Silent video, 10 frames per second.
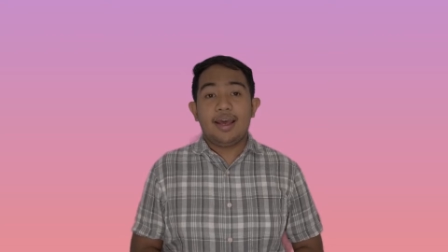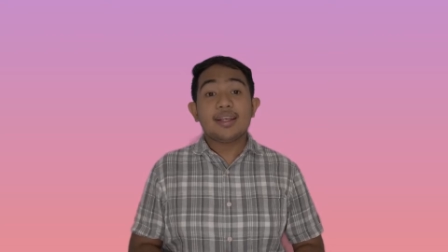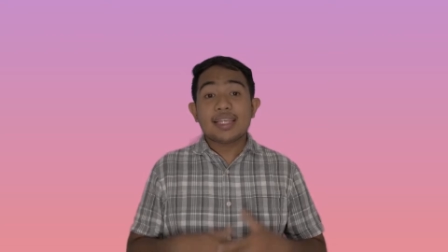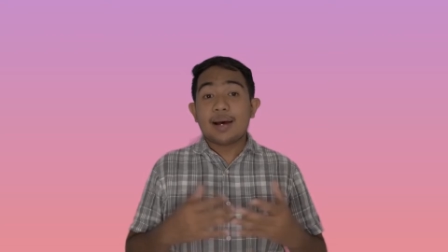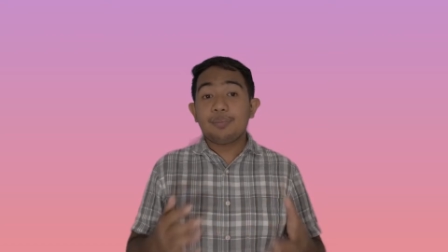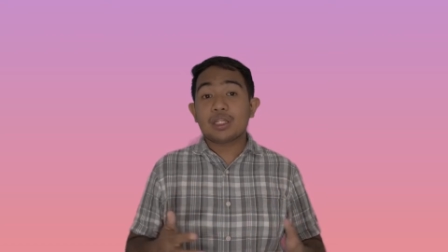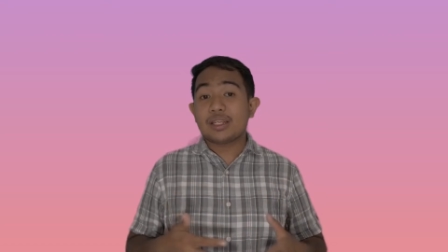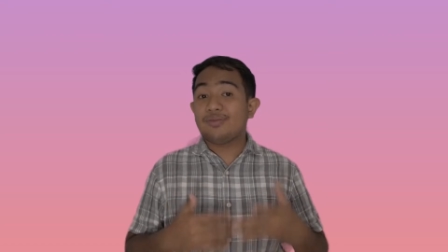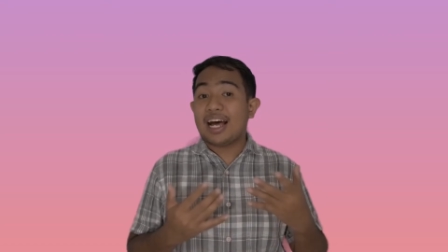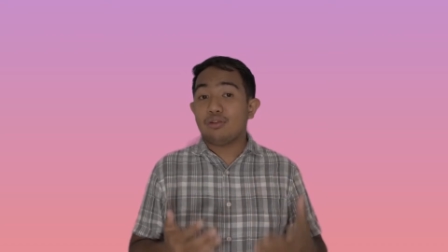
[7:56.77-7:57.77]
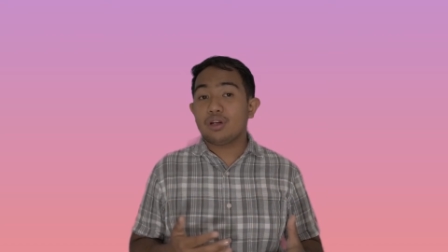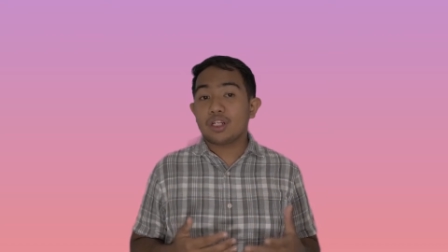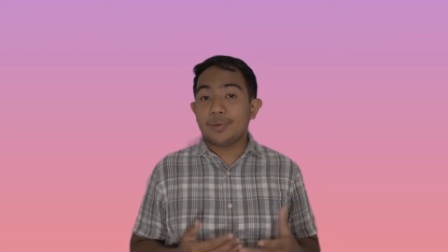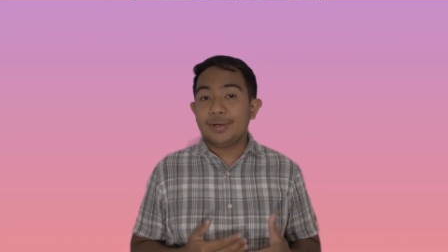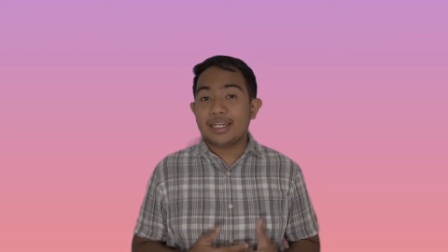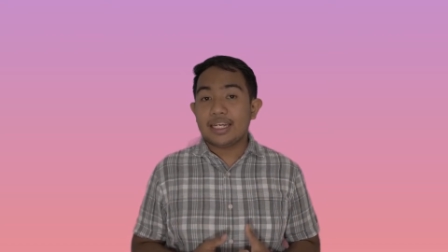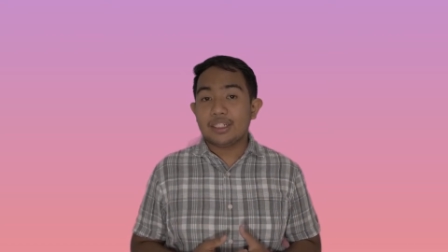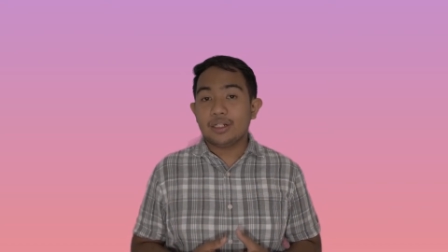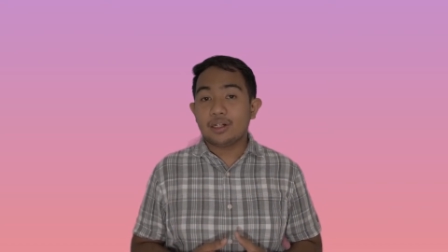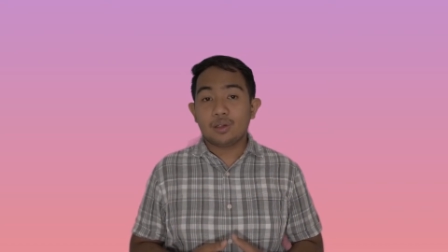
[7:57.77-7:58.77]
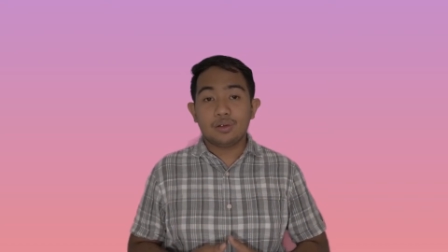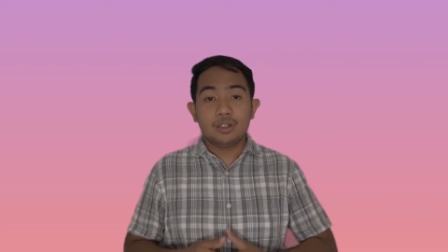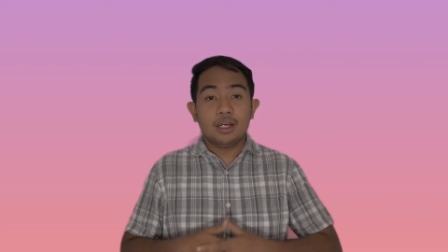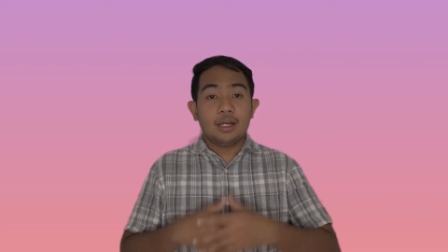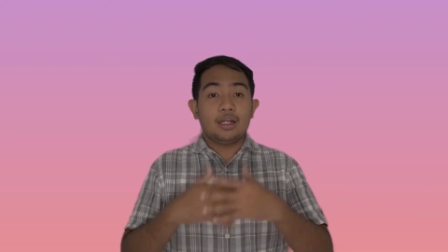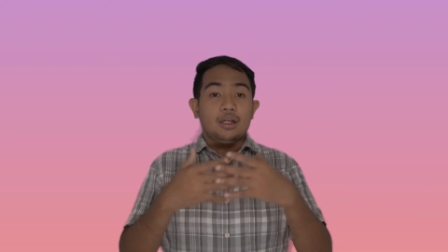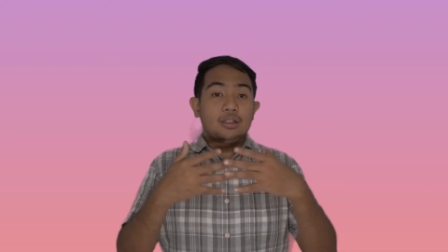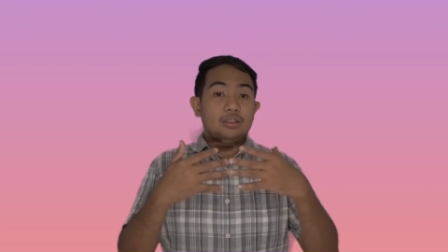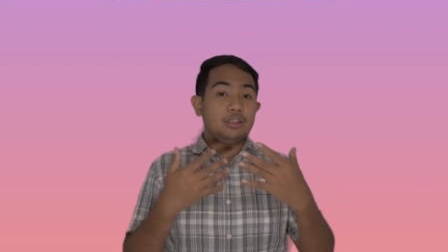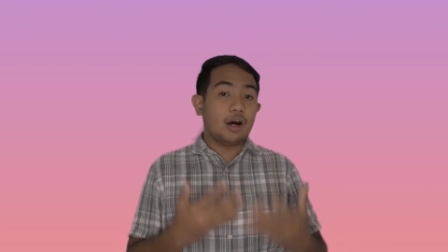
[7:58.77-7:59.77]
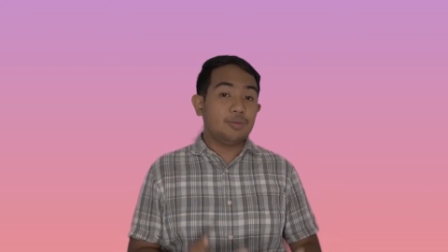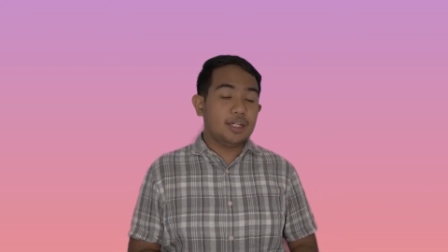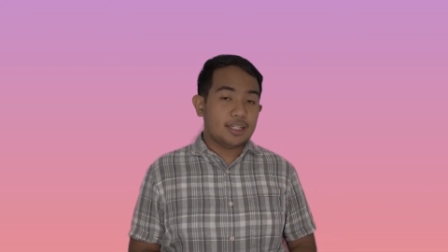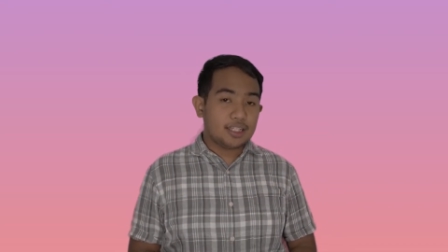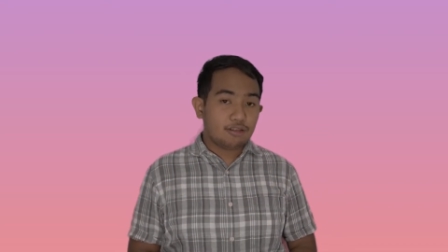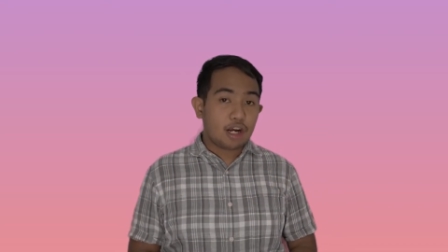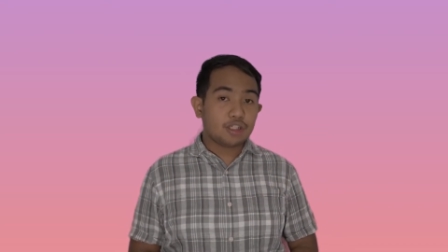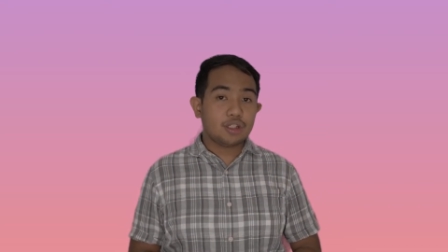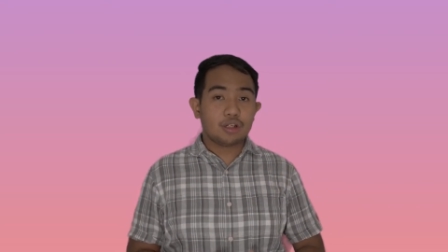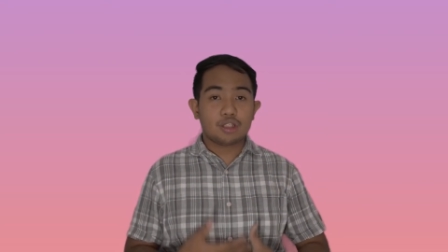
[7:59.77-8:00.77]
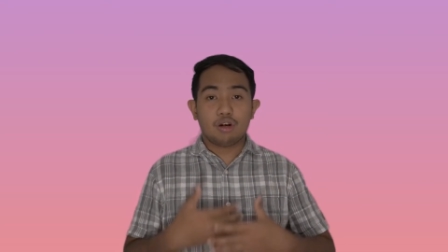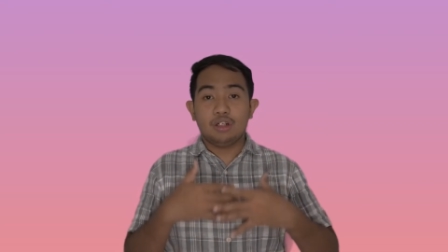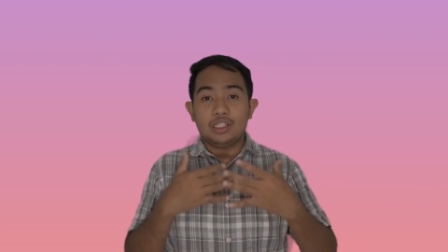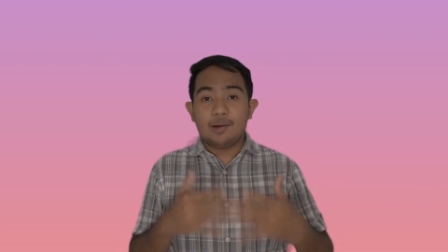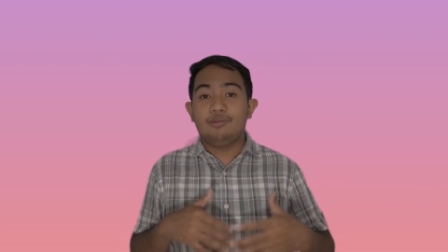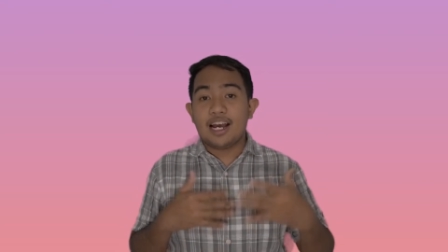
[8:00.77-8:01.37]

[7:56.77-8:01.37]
Examples of downward communication include job instructions or job